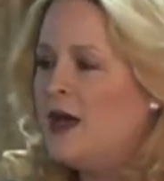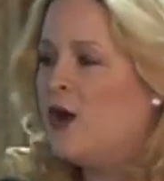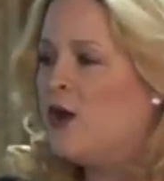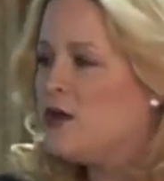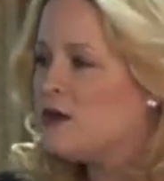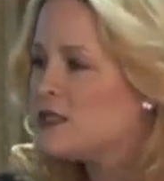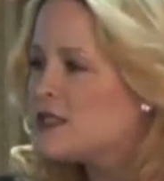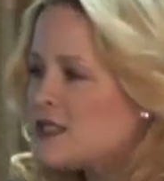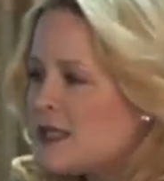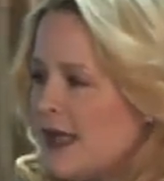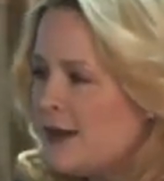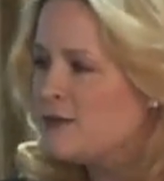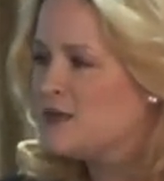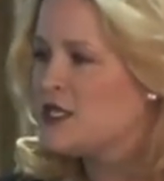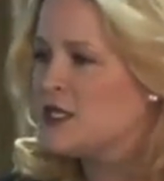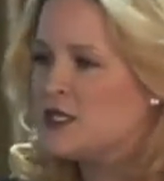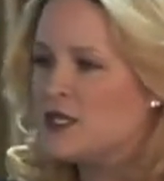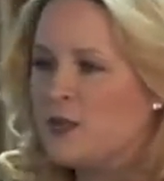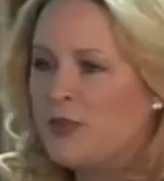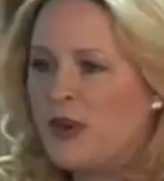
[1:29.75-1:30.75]
all
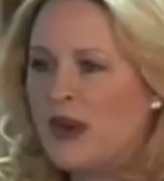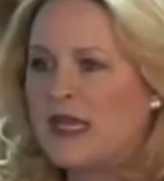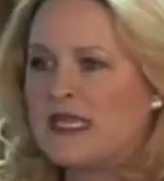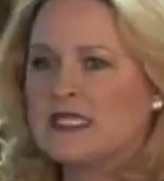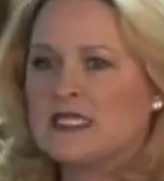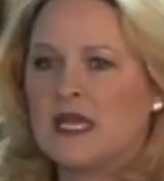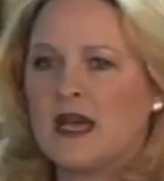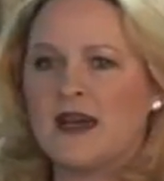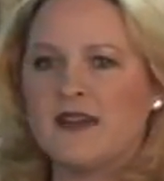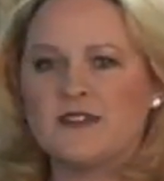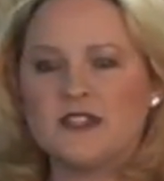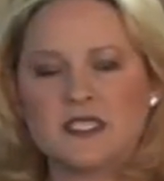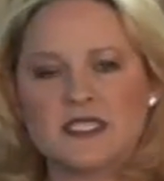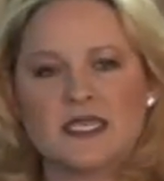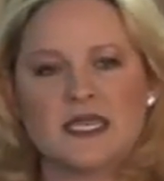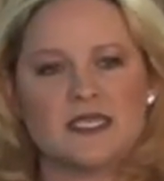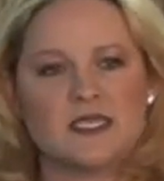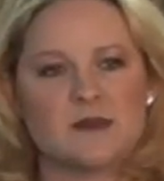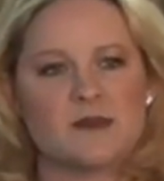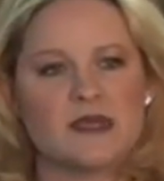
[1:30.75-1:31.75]
slumped and depressed, I've just
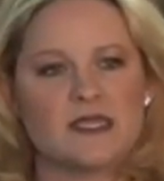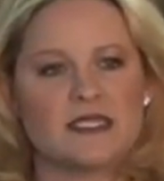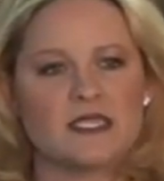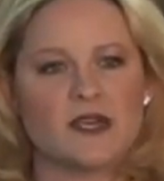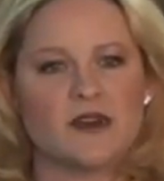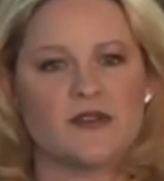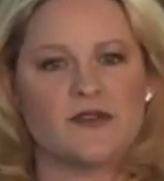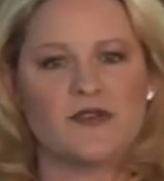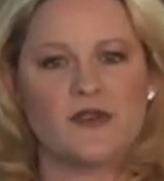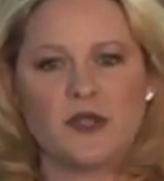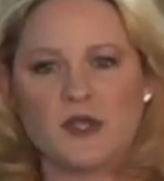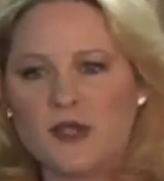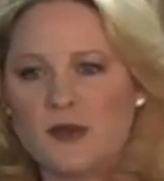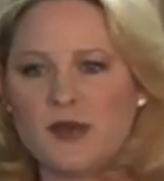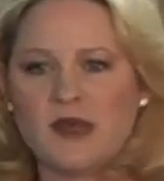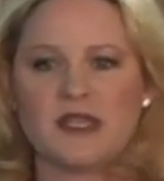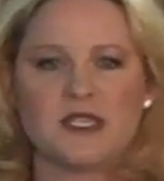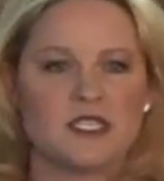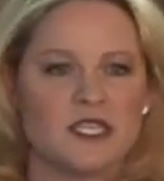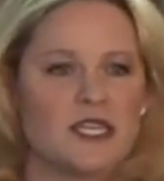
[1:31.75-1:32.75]
said to myself, you
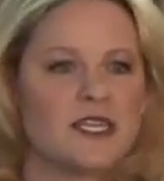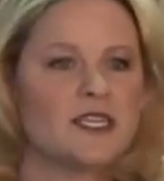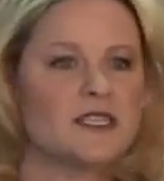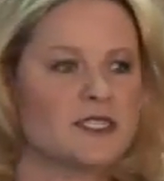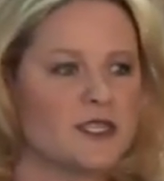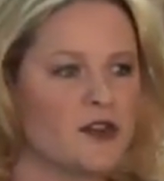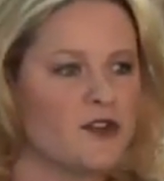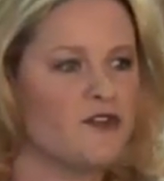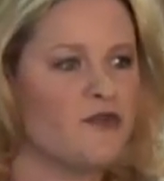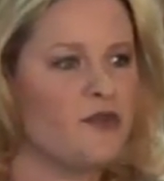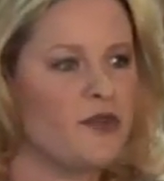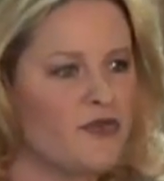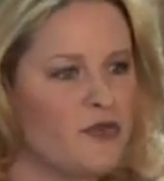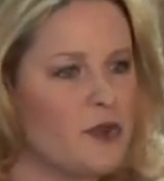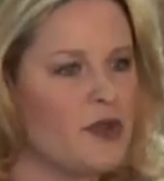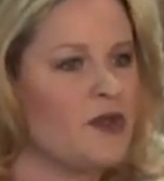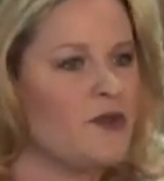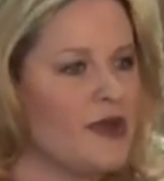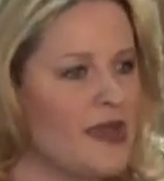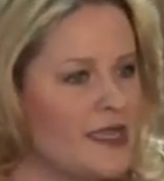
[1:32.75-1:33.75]
better check yourself
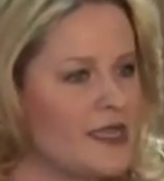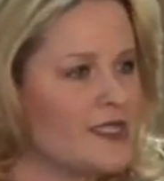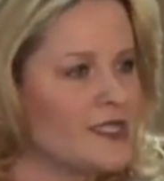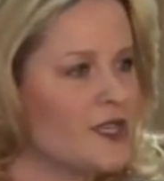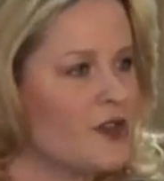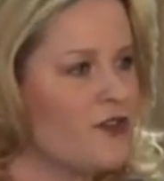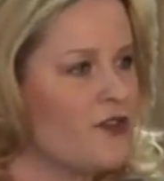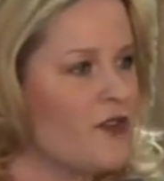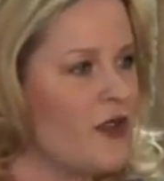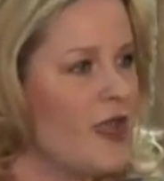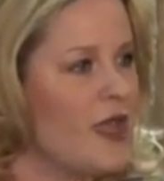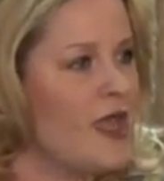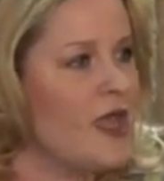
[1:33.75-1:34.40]
before you wreck yourself.